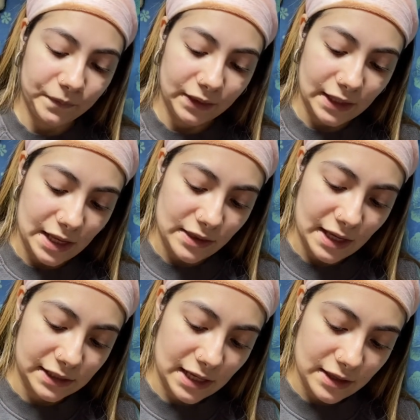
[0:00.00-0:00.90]
and they
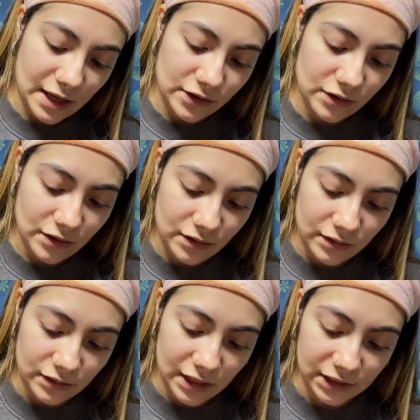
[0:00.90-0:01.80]
say that you're
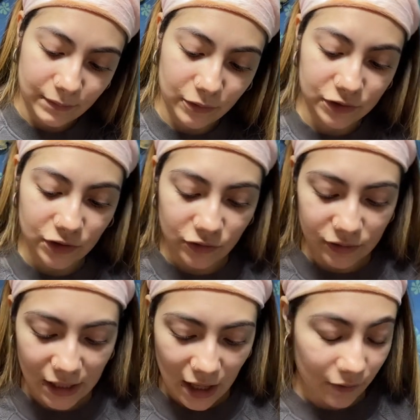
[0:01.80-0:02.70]
not supposed to use
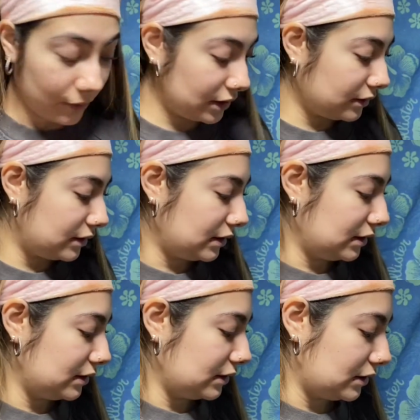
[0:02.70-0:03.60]
that
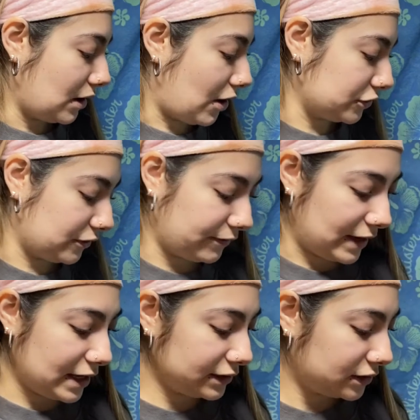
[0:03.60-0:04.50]
on your
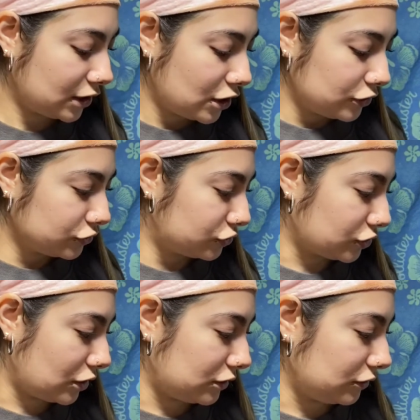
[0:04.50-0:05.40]
face.
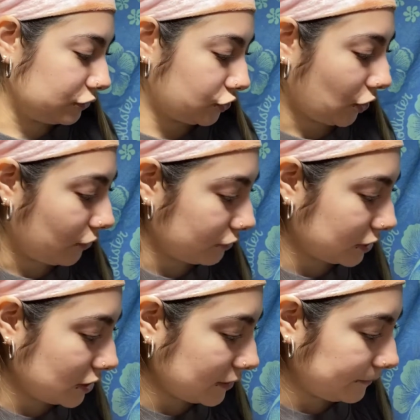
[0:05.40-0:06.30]
So
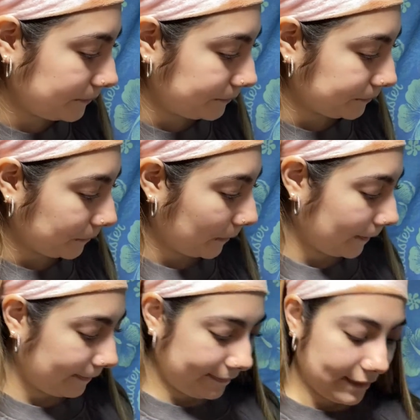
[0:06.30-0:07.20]
toner,
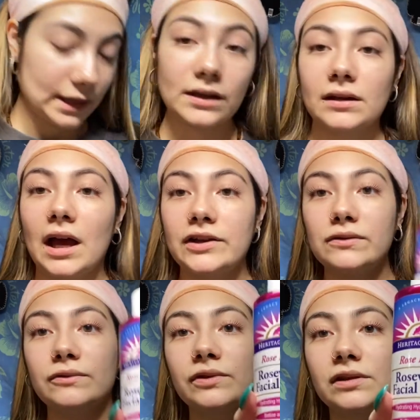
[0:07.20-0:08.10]
I
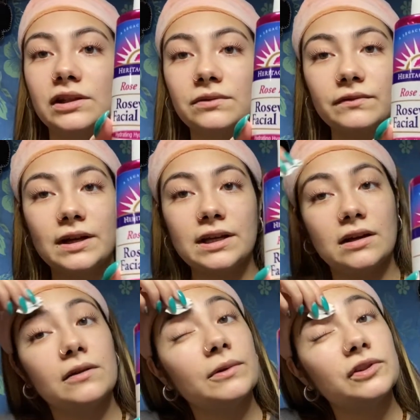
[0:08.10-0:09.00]
use this one right here,
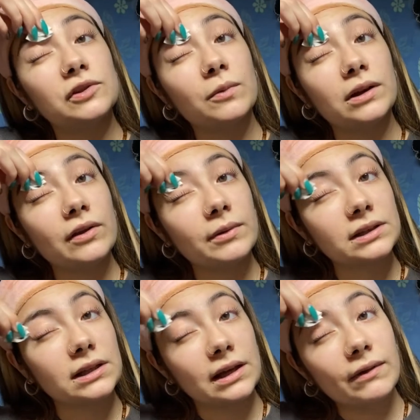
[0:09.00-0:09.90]
which is one of the ones
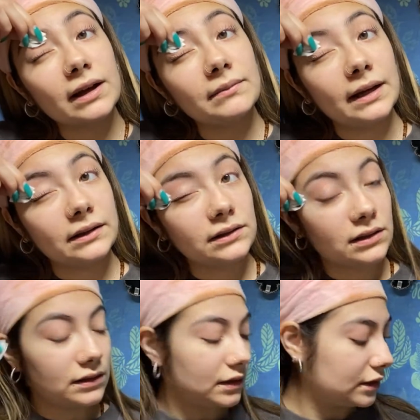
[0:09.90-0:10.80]
that they recommend.
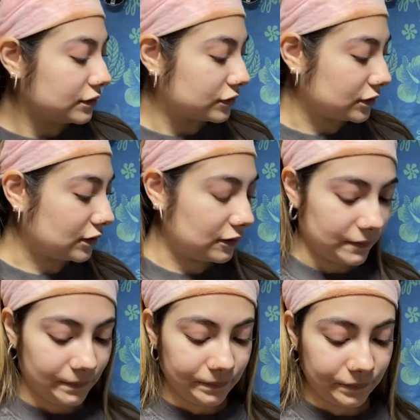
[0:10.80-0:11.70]
So
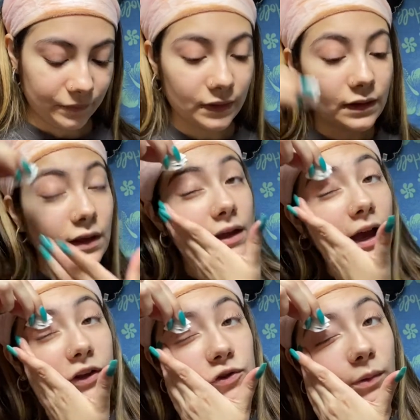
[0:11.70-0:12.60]

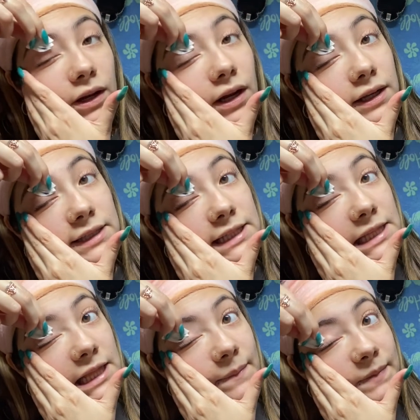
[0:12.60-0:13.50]
I just wanted to
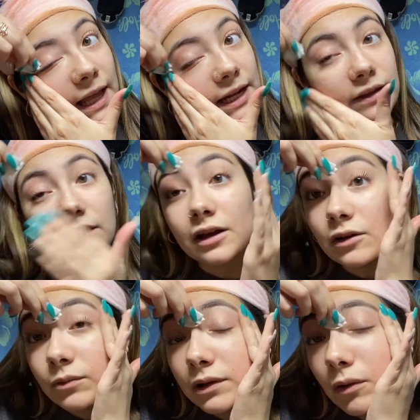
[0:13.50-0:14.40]
slip that in there
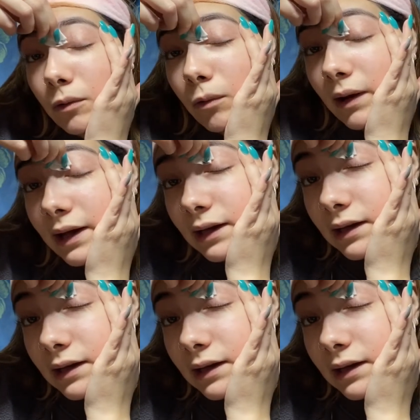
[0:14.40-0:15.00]
real quick.